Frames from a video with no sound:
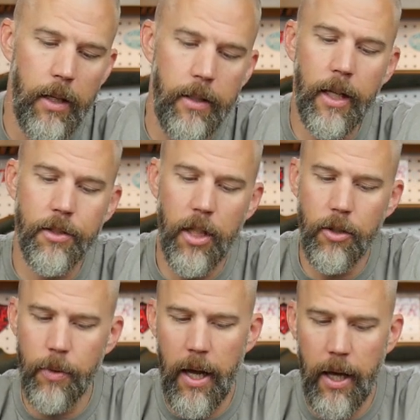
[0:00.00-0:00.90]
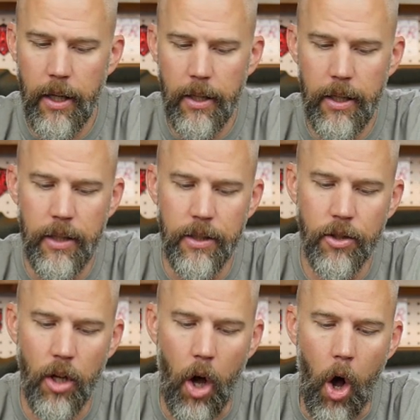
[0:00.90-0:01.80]
Next stage we had
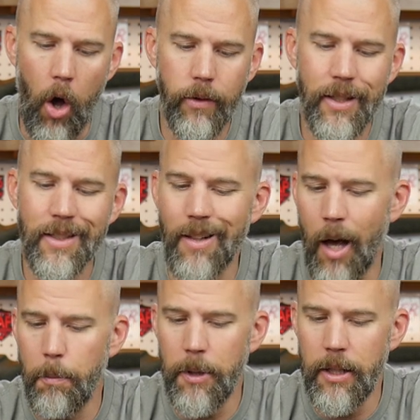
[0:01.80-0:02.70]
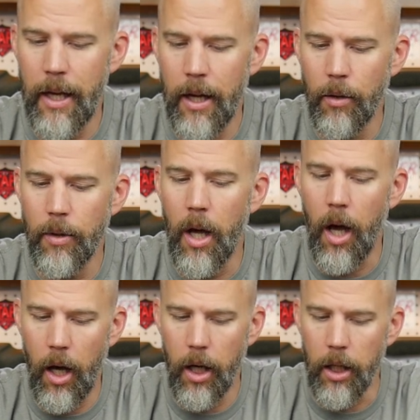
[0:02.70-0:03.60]
is all this up and down
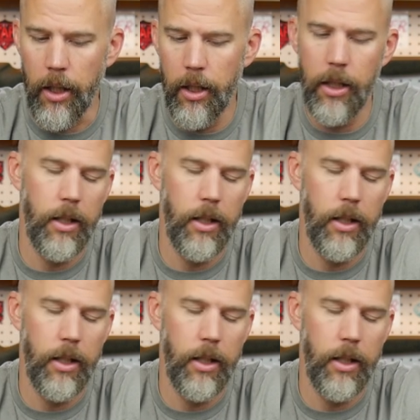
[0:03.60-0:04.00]
U G.